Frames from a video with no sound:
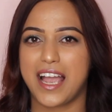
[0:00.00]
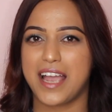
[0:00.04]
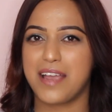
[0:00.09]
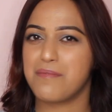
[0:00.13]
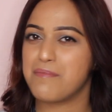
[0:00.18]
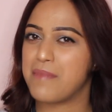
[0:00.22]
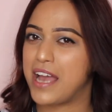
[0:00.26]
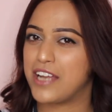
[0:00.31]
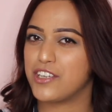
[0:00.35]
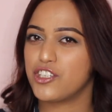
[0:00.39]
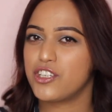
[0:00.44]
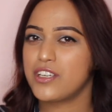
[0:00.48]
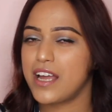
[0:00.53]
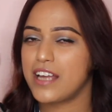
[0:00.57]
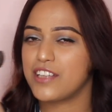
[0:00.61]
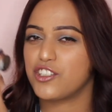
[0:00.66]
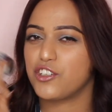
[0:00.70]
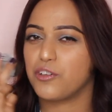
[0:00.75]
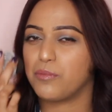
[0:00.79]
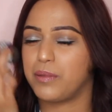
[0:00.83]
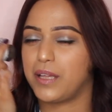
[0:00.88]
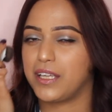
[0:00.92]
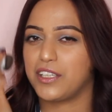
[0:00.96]
I imagine
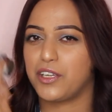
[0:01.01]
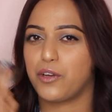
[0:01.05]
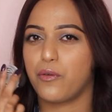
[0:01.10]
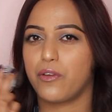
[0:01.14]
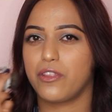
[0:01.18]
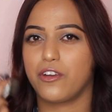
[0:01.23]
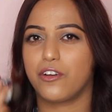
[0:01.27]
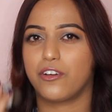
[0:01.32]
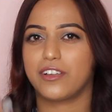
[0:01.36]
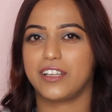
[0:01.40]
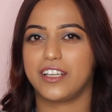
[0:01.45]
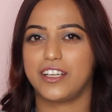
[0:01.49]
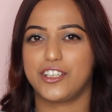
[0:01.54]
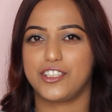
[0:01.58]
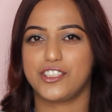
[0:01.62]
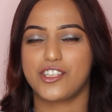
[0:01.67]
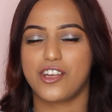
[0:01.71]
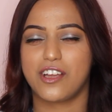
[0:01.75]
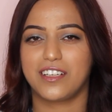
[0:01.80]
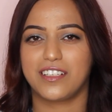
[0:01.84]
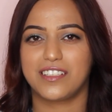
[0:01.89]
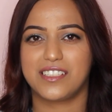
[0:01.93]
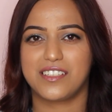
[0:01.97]
as you're blending with your
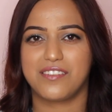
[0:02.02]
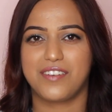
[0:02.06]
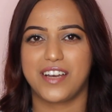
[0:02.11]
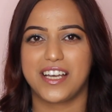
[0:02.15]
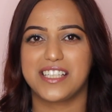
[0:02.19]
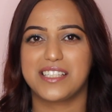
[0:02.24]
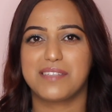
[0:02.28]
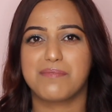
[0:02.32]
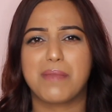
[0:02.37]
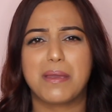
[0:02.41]
Clarisonic device,